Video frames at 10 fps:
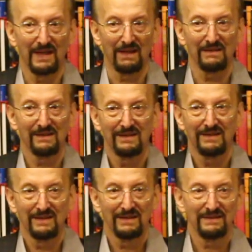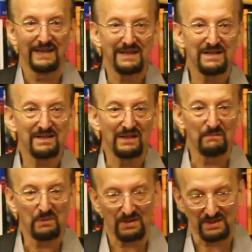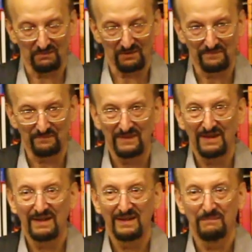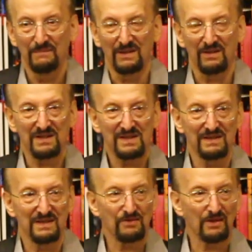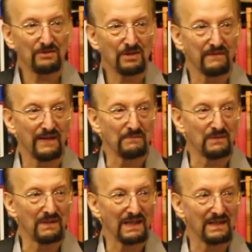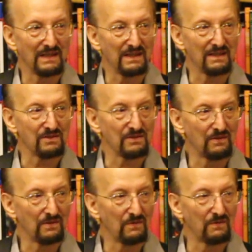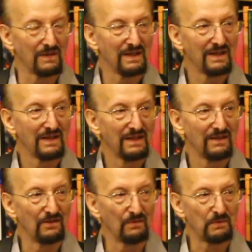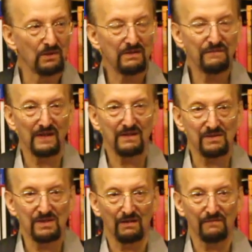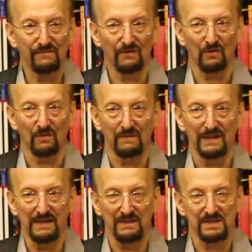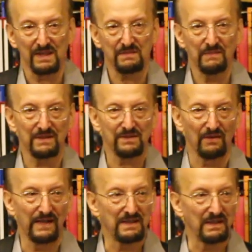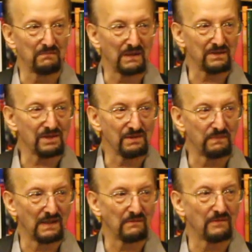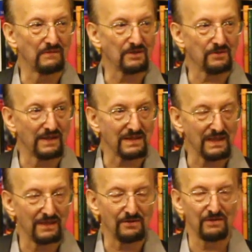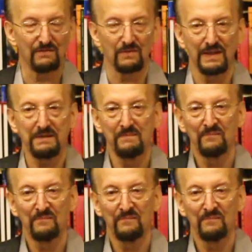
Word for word: Now, that is impossible, because the structure of Abramelin is you purify yourself for either 6 months or 18 months, depending on which translation you've read,